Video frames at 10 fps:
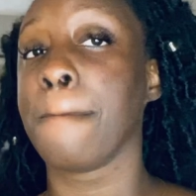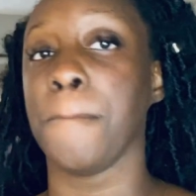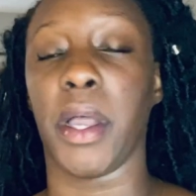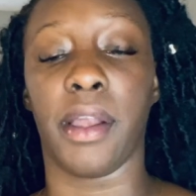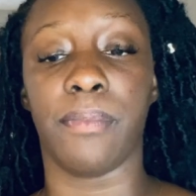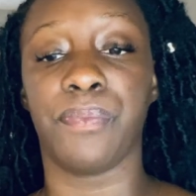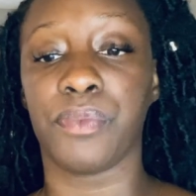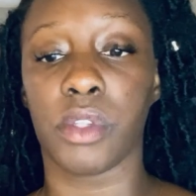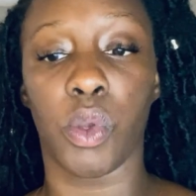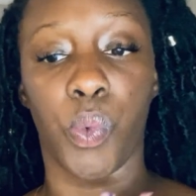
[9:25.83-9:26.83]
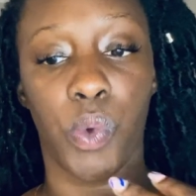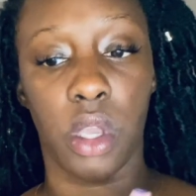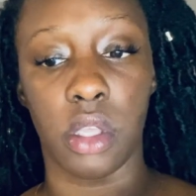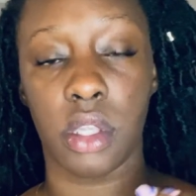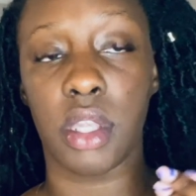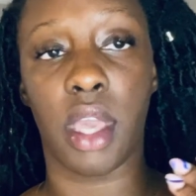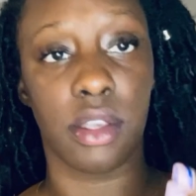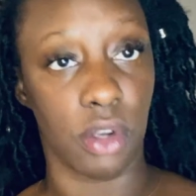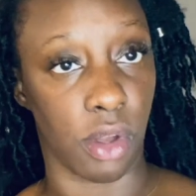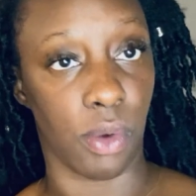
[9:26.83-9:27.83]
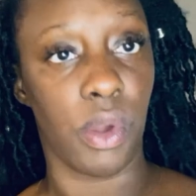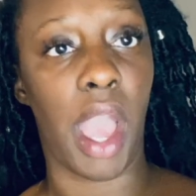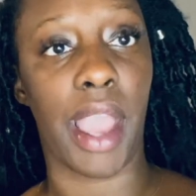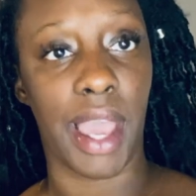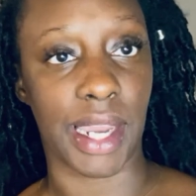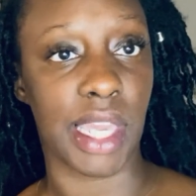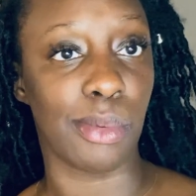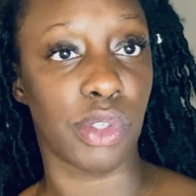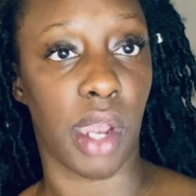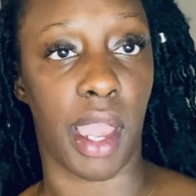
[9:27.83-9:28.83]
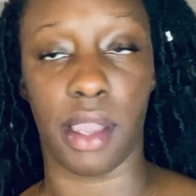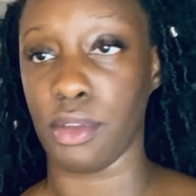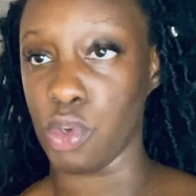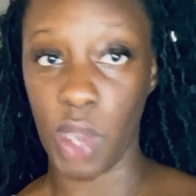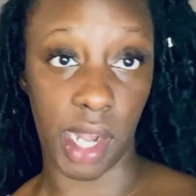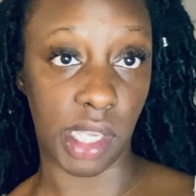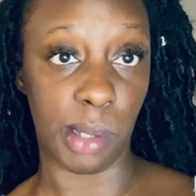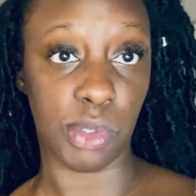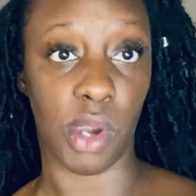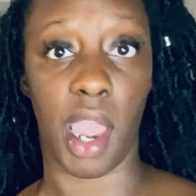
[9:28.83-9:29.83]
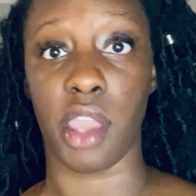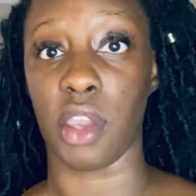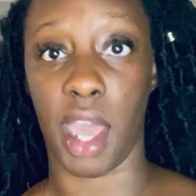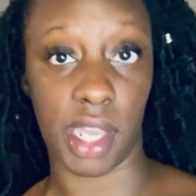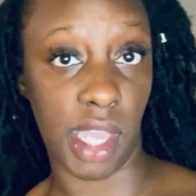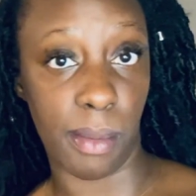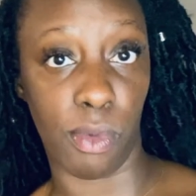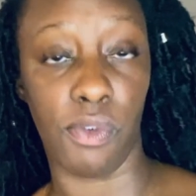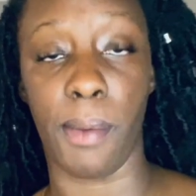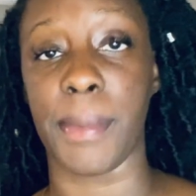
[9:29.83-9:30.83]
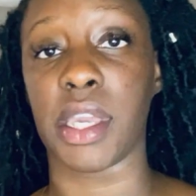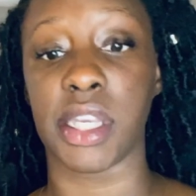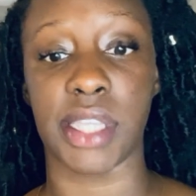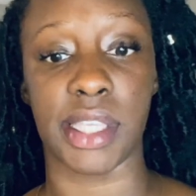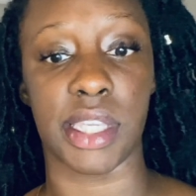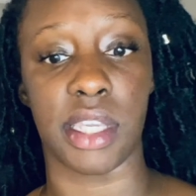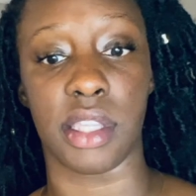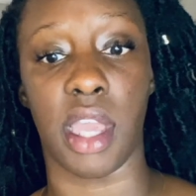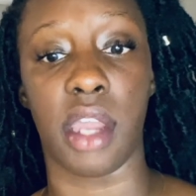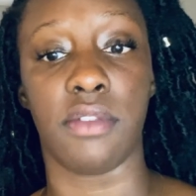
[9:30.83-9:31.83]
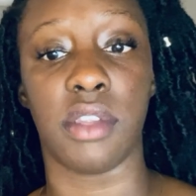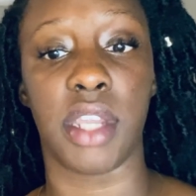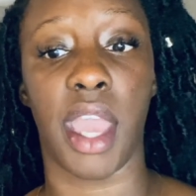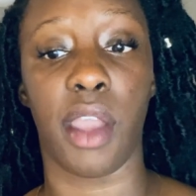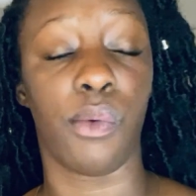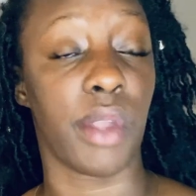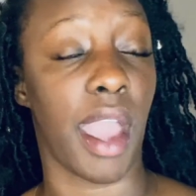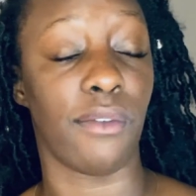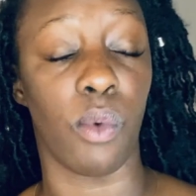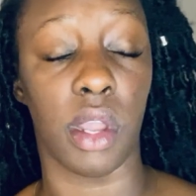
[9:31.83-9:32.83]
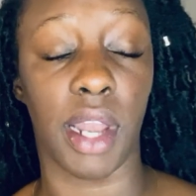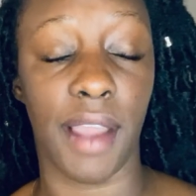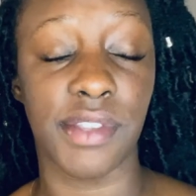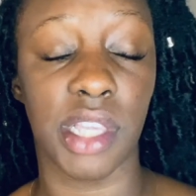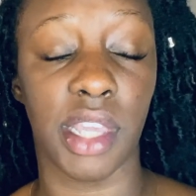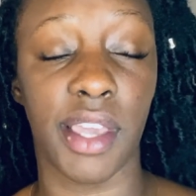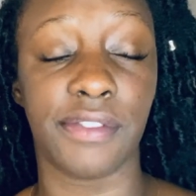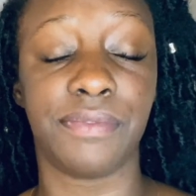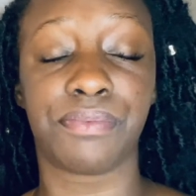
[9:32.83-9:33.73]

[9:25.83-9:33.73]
But I got to keep trying. You got to keep trying. You got to keep moving, because in the end of the day, we have one life to live.